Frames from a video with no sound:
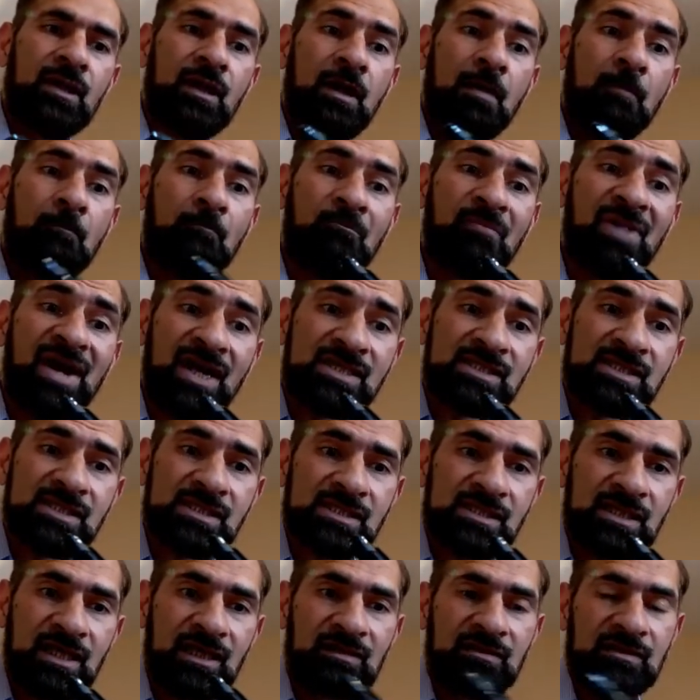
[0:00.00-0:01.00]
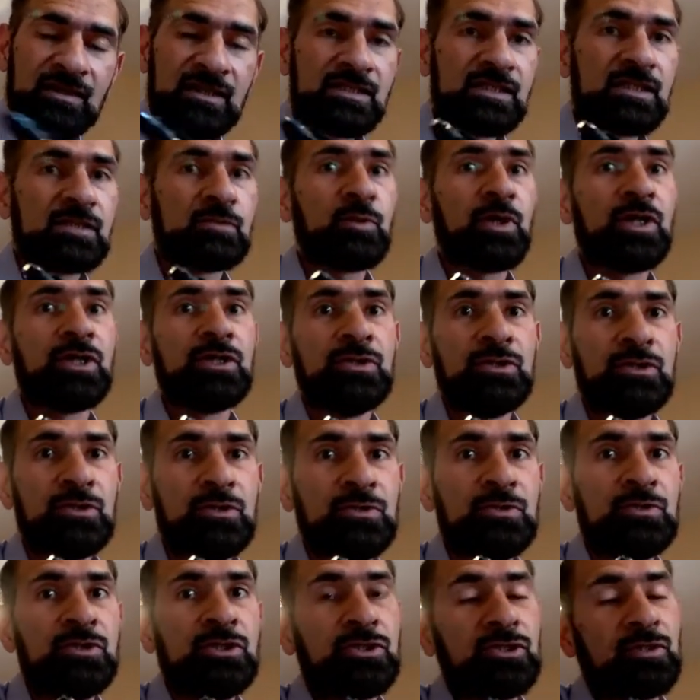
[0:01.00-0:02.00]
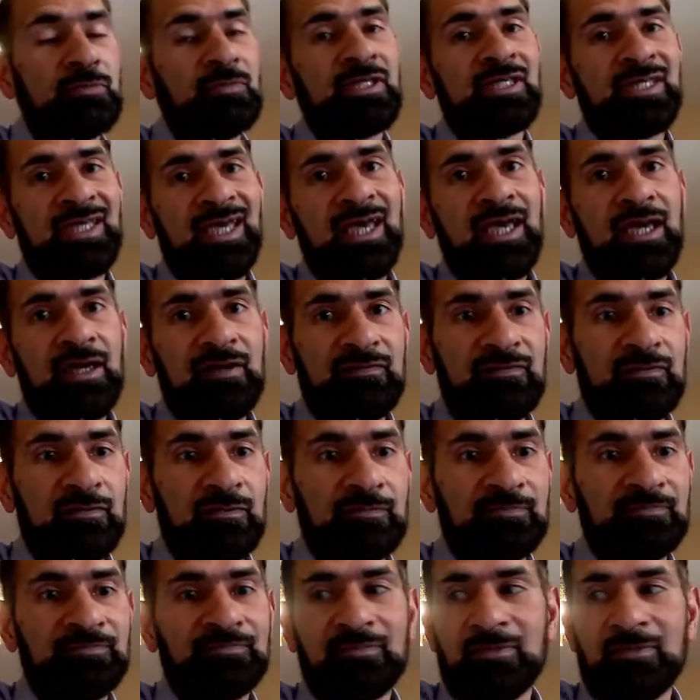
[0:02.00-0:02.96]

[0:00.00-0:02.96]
Mass, and this is where you need to be careful.